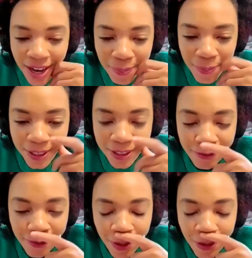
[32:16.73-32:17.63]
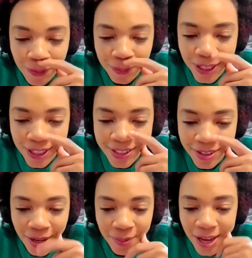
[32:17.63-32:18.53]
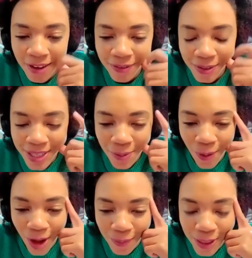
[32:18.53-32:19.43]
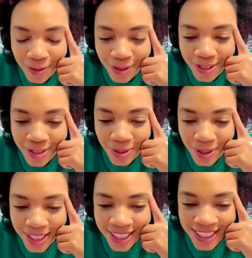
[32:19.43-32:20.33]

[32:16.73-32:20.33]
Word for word: I pick a photo from your Instagram and have you t- walk me through the story?